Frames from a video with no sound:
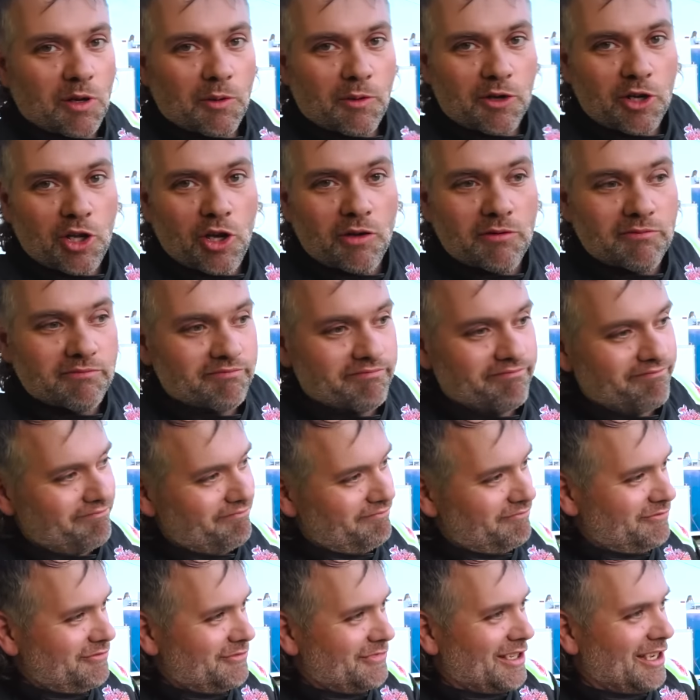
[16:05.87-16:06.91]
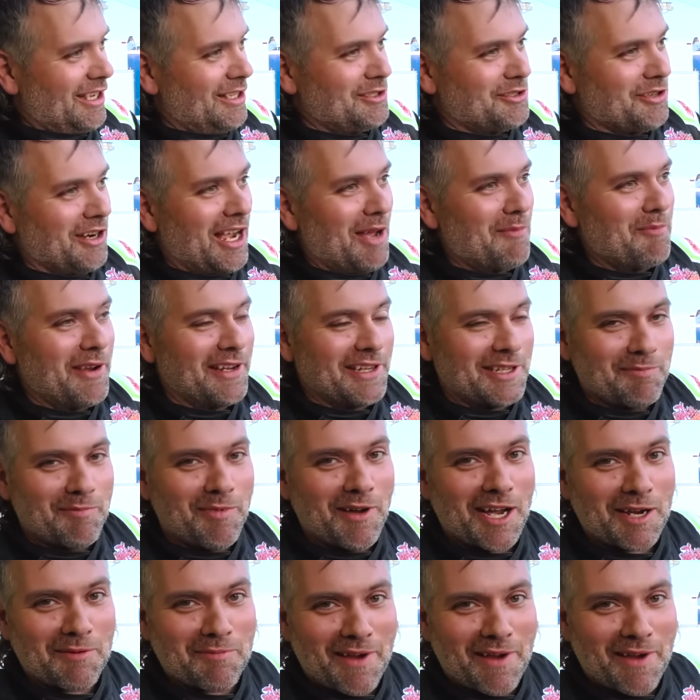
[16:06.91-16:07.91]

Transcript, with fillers: what we're doing. We're gonna try to beat the bug